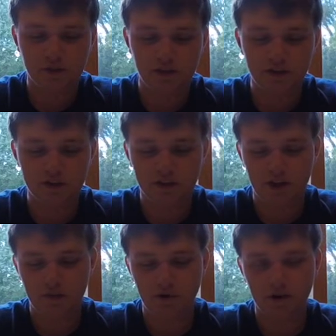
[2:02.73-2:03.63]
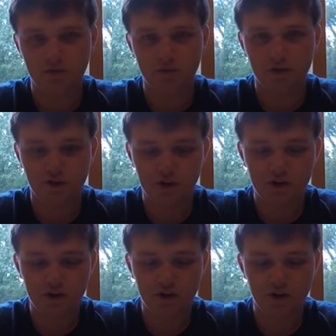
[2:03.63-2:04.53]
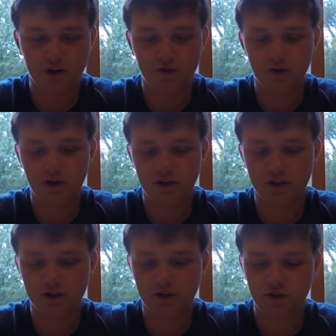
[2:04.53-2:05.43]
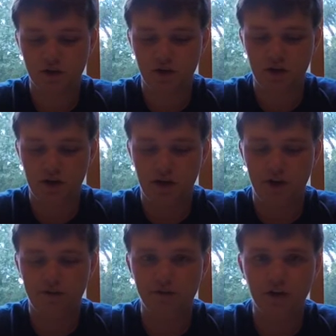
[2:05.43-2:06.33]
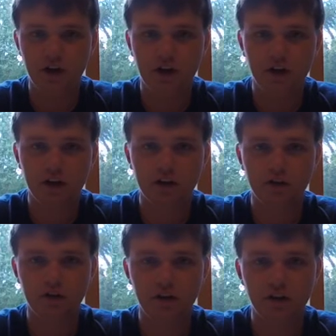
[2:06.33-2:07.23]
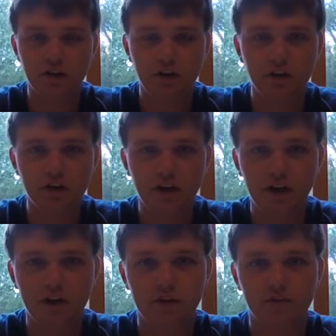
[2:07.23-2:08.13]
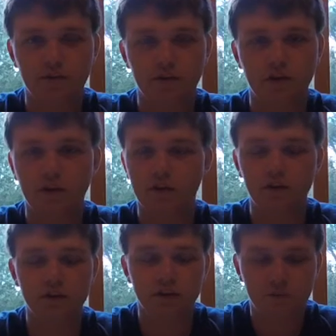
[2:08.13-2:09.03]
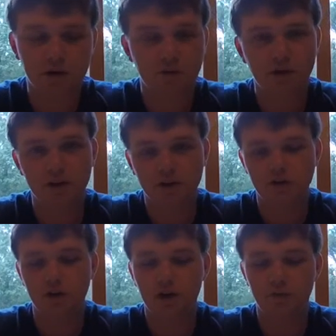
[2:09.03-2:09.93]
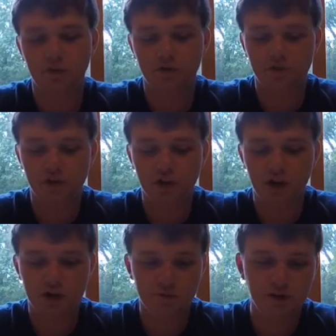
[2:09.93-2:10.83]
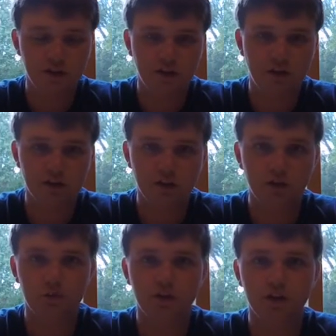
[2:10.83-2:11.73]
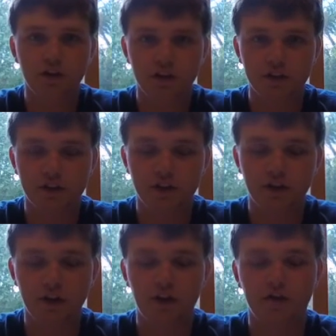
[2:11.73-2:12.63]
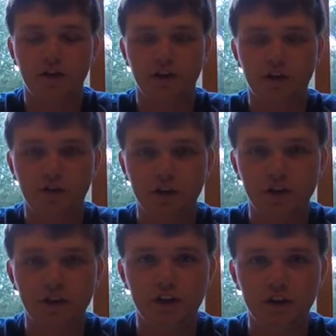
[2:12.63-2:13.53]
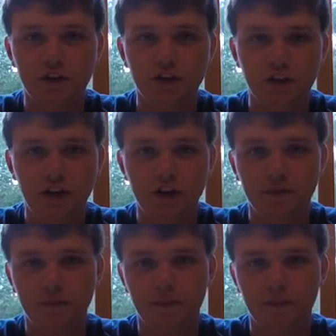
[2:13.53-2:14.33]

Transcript: why this came at number three. Otherwise, if you're at a really clear lake, you can use a spinnerbait too. I'd prefer chatterbait to look a little more realistic. If you're at a really clear lake,